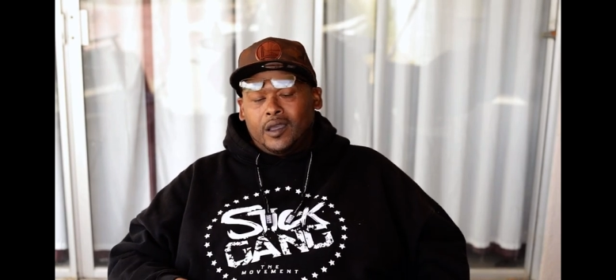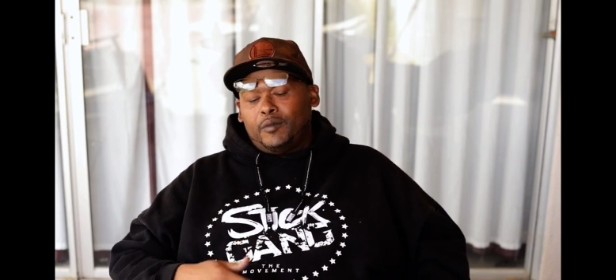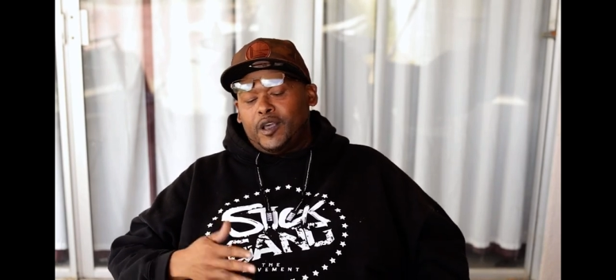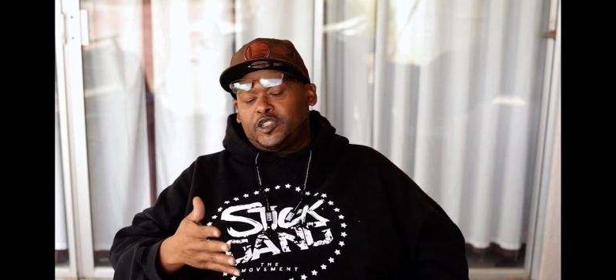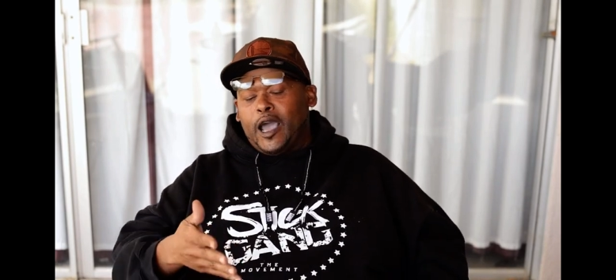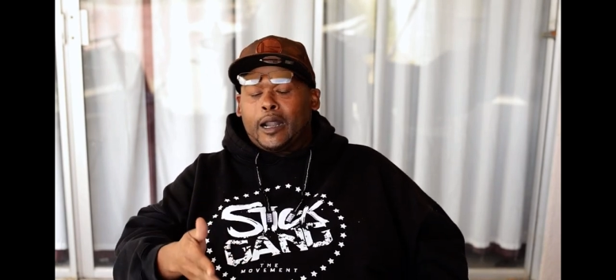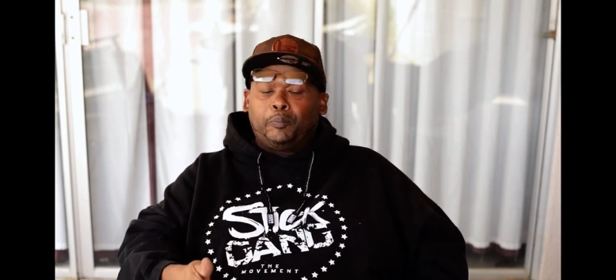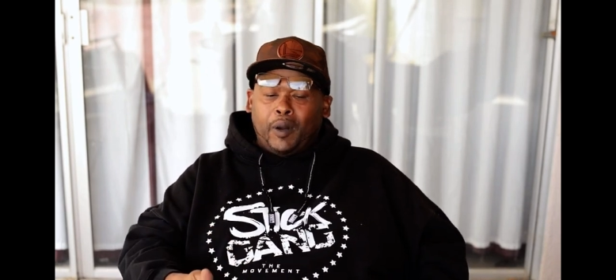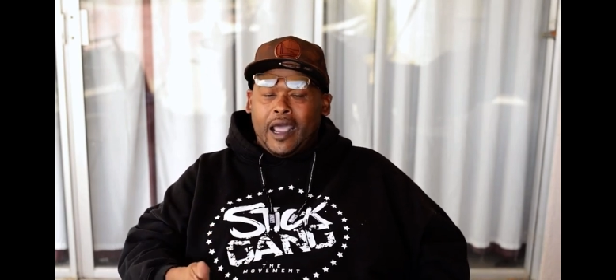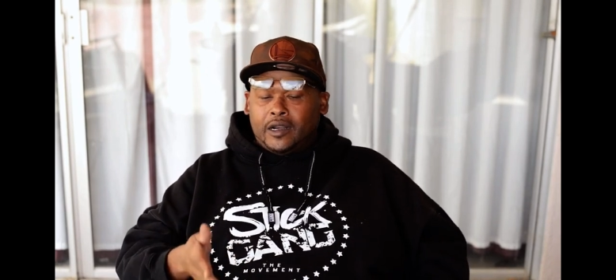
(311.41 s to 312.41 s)
Plus, you got a
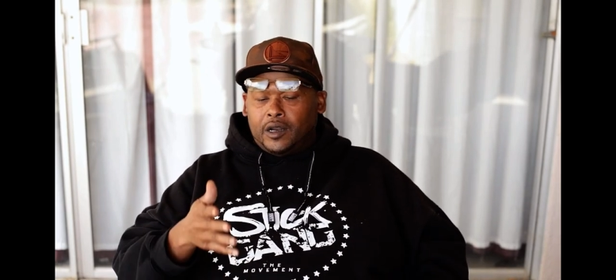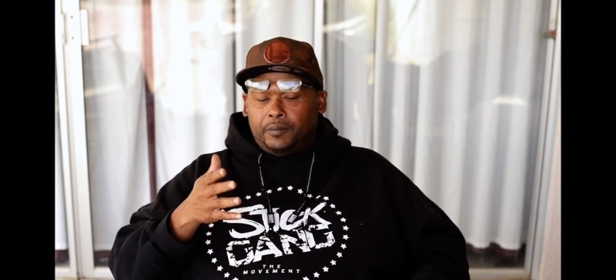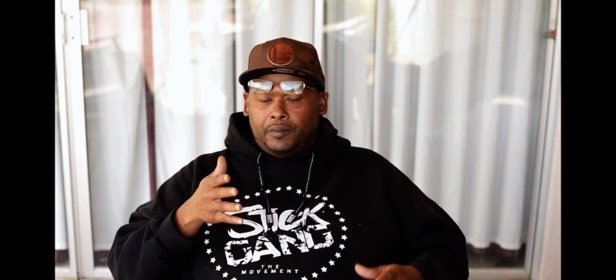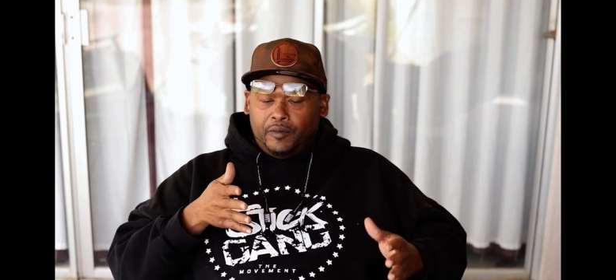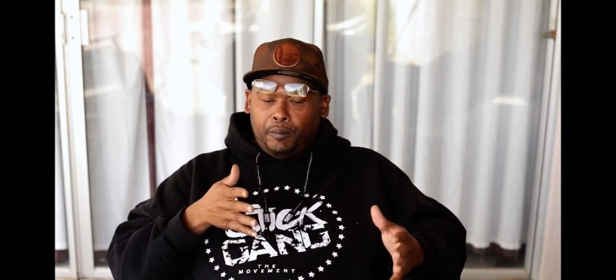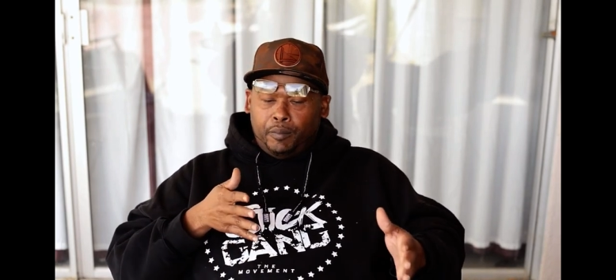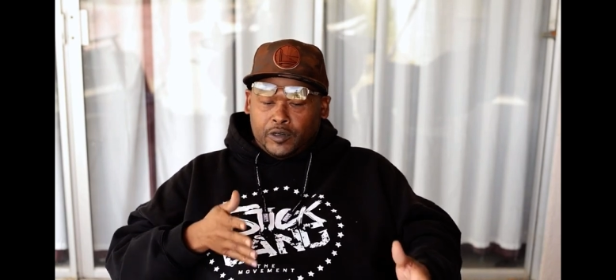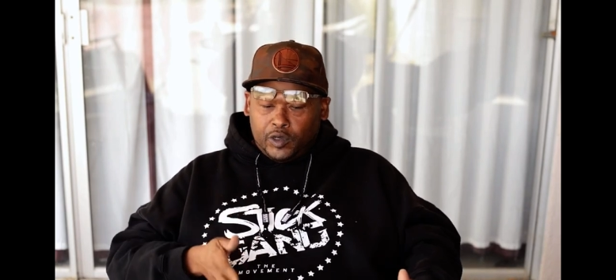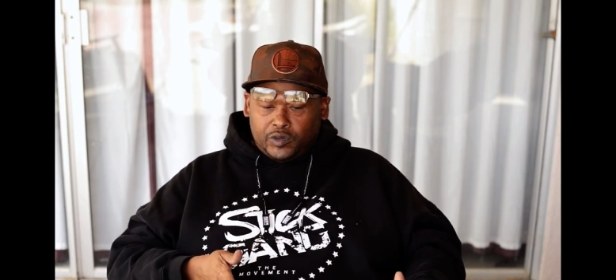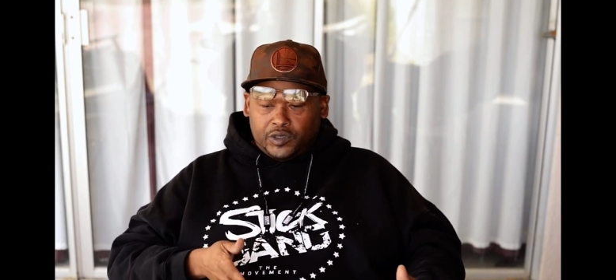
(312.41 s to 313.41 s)
platinum
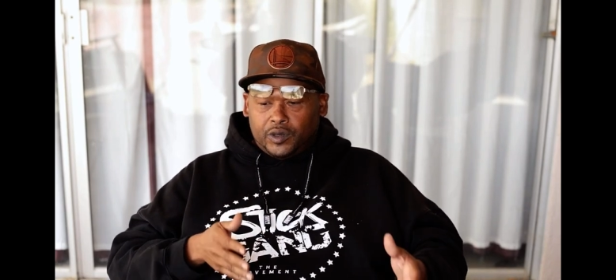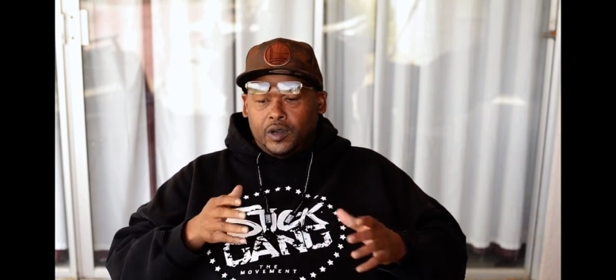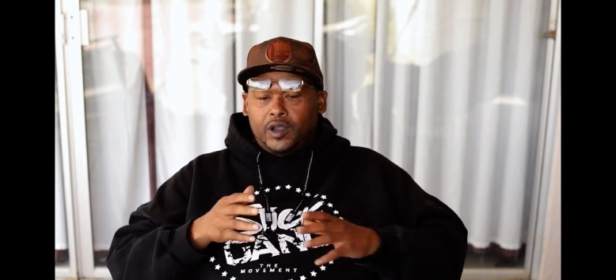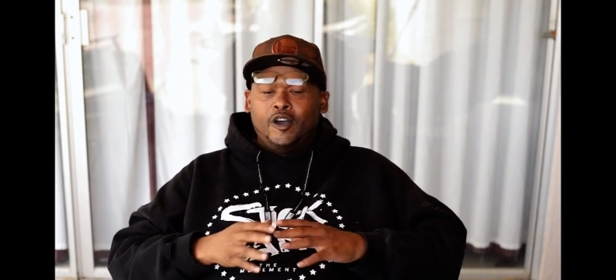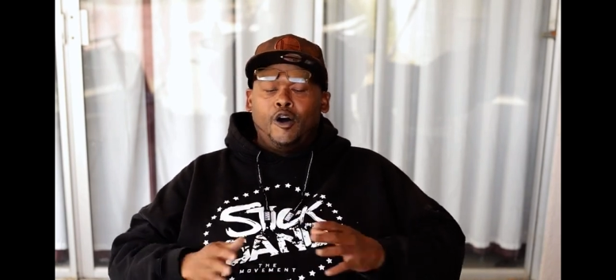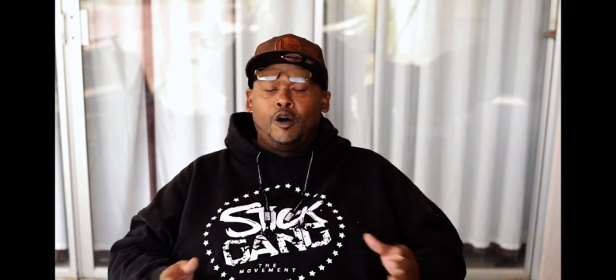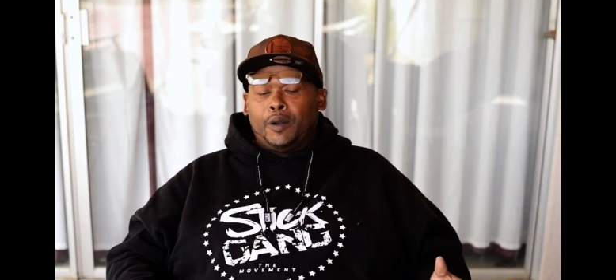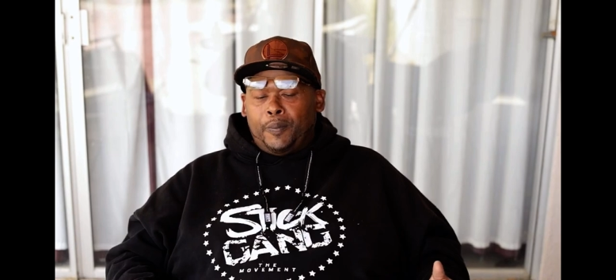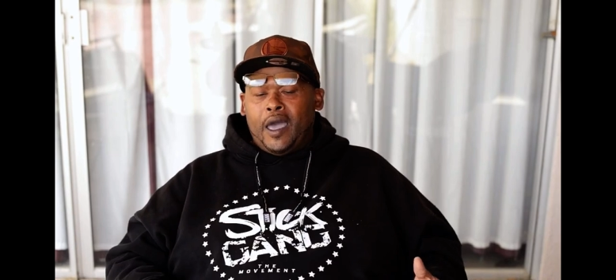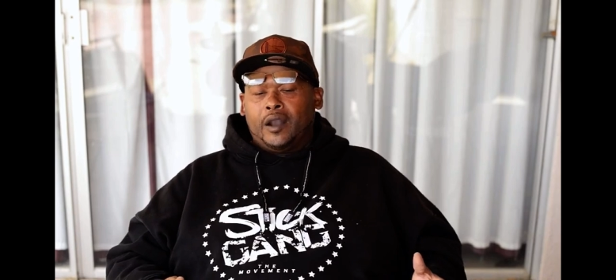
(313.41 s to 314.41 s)
producer on the
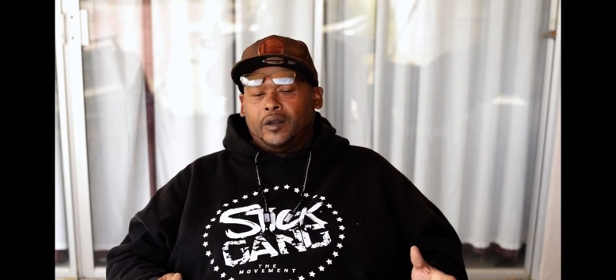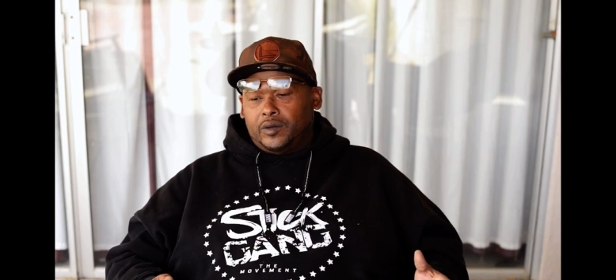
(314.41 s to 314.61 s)
panel.